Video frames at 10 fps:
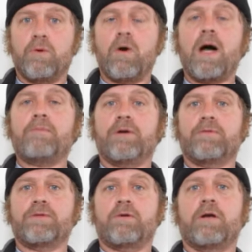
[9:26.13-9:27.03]

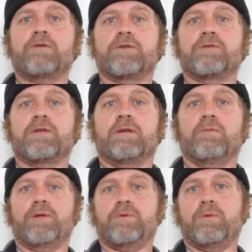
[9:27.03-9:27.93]
cooperative structures
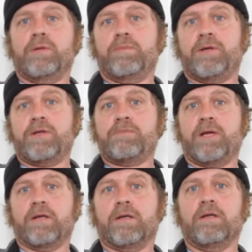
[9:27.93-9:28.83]
in which we'll be
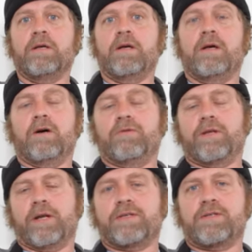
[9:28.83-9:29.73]
participating
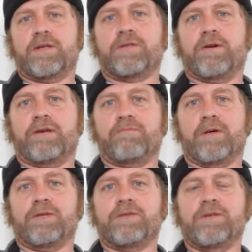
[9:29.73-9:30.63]
over the next 6 or
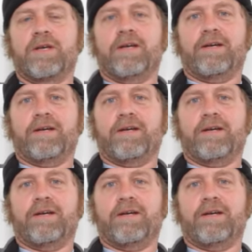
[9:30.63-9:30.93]
8 months?